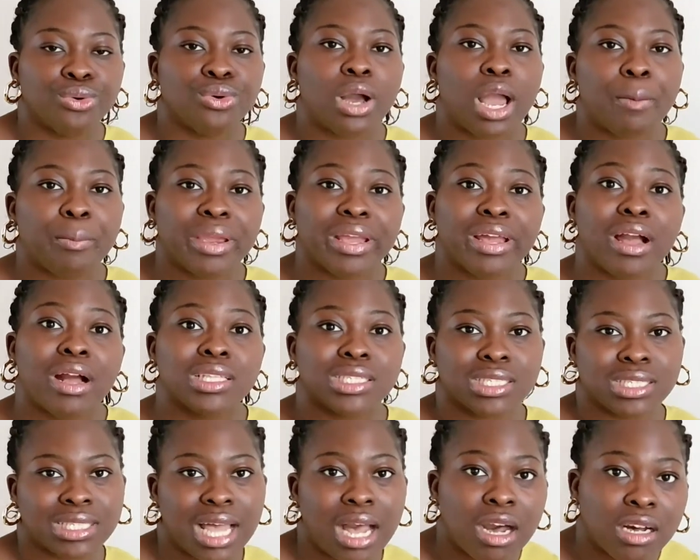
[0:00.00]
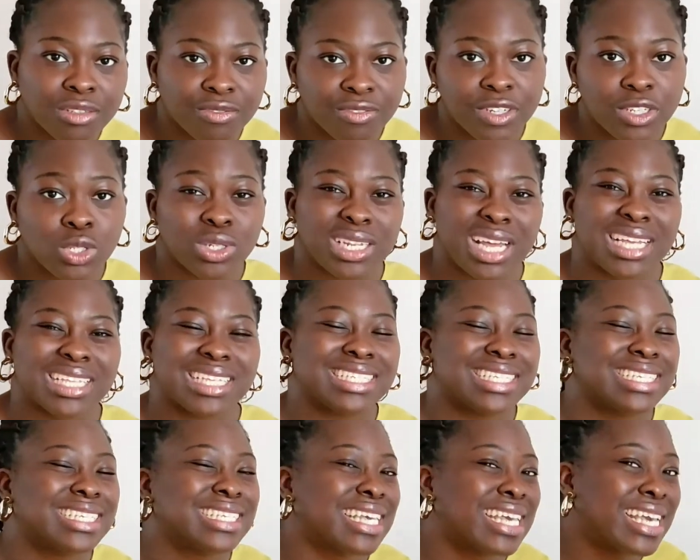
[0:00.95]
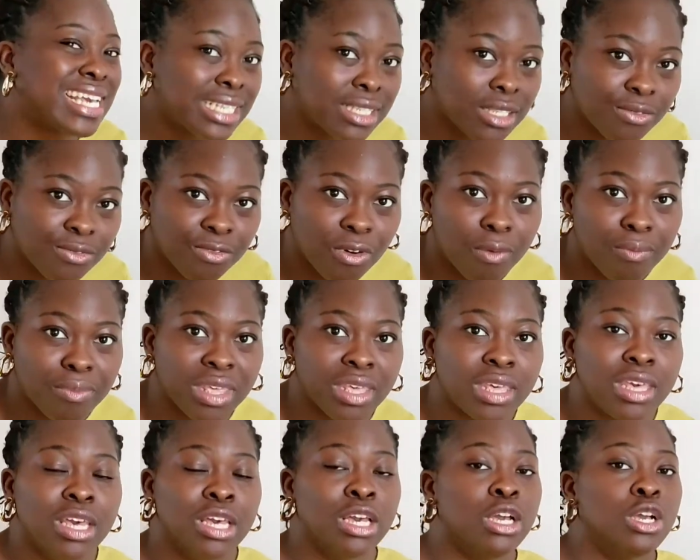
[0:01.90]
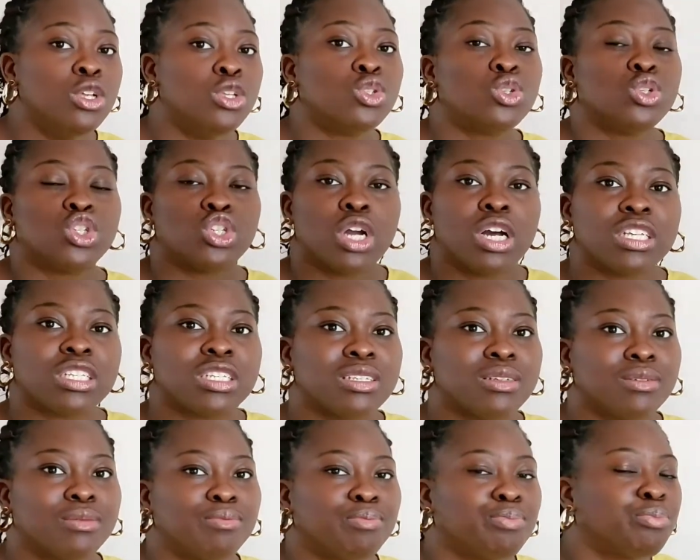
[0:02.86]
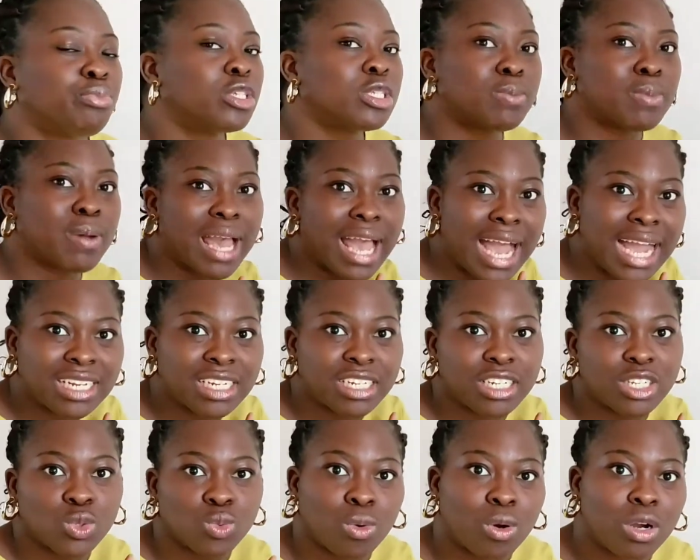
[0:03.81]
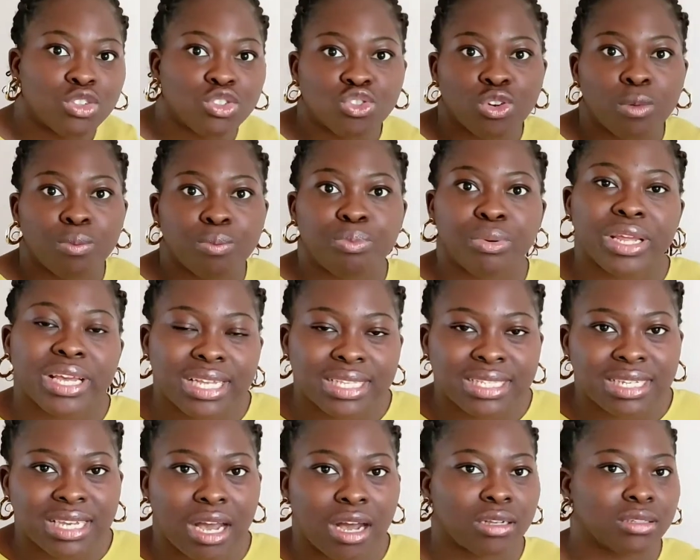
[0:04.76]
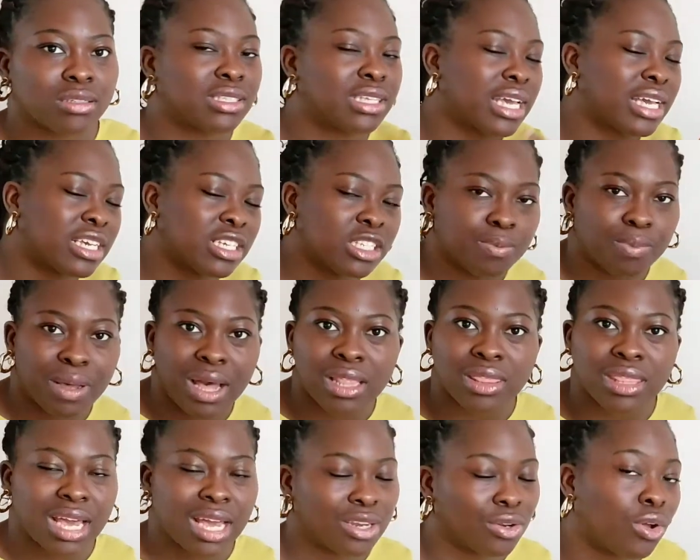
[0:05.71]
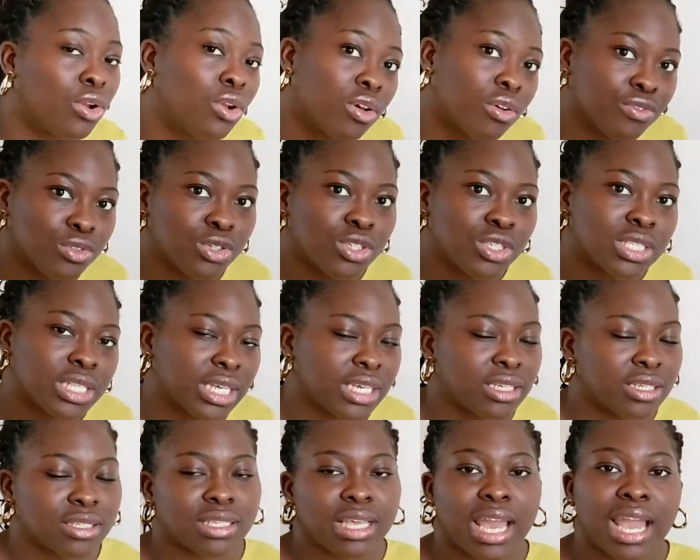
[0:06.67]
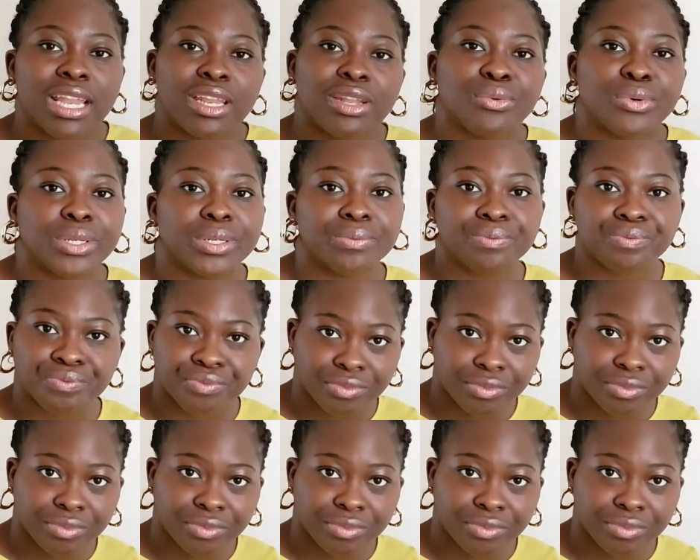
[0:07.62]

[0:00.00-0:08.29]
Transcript: I bring out his outfit so that it is easy for me to just put my hand in his wardrobe, bring it out, take his bath and all of those things. Anyway,